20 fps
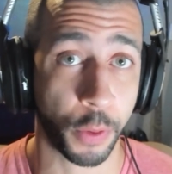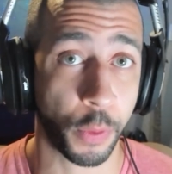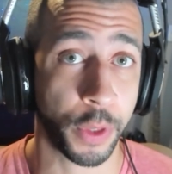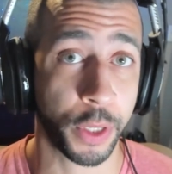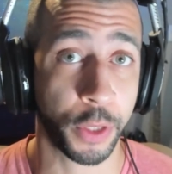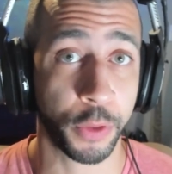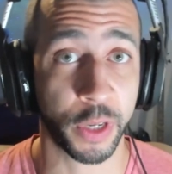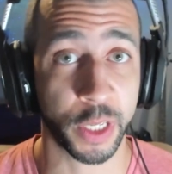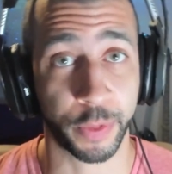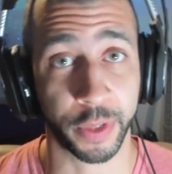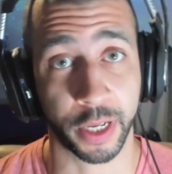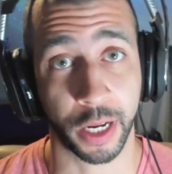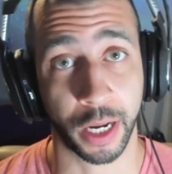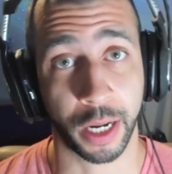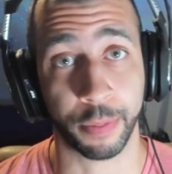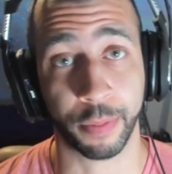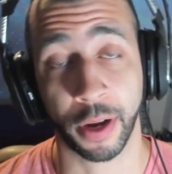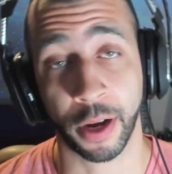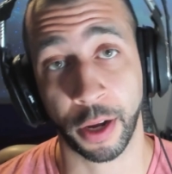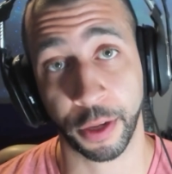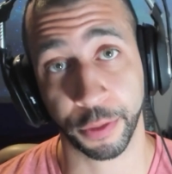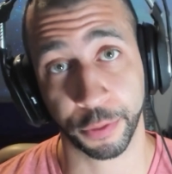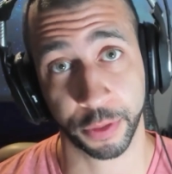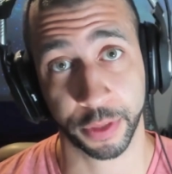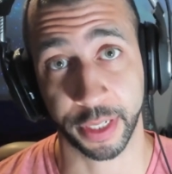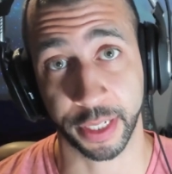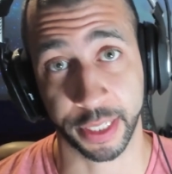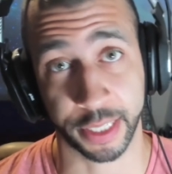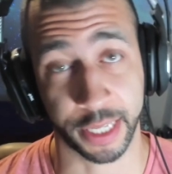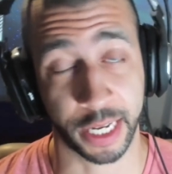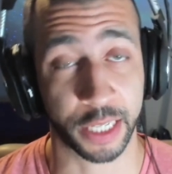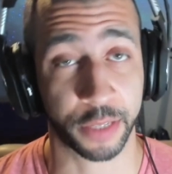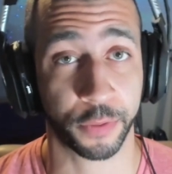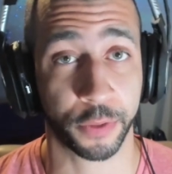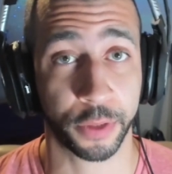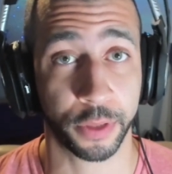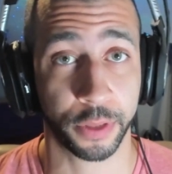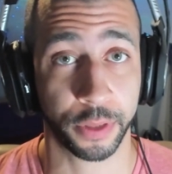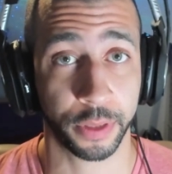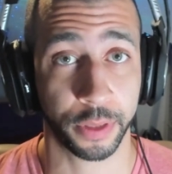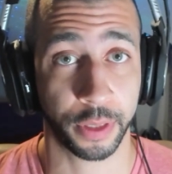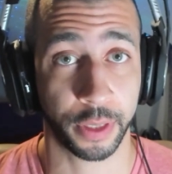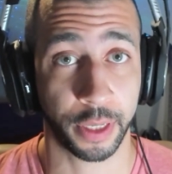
one who has become ultra successful